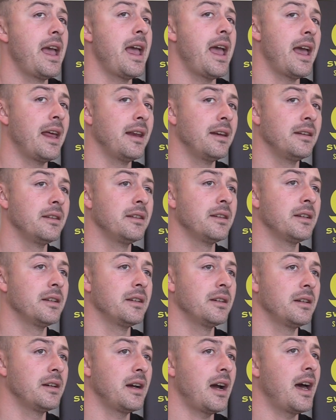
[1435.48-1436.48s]
And
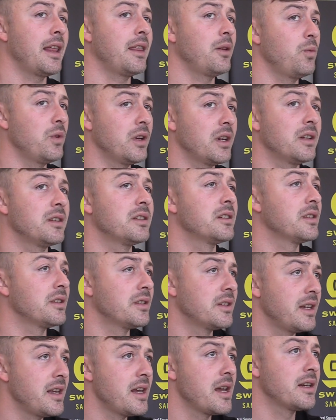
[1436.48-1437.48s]
I think we're going to still
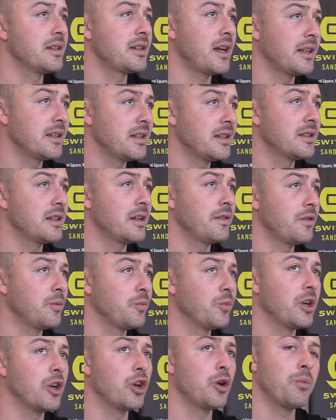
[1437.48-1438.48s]
see exciting stuff
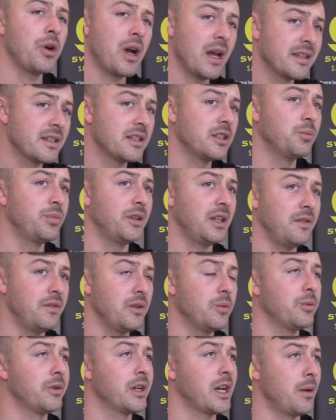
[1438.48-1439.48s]
from Colombo. I still believe
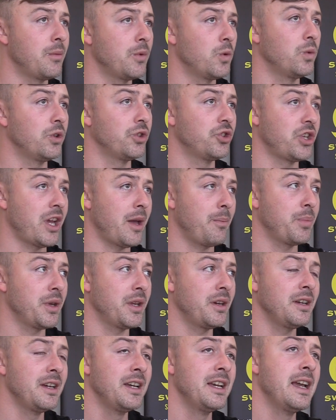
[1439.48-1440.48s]
he will become a world champion.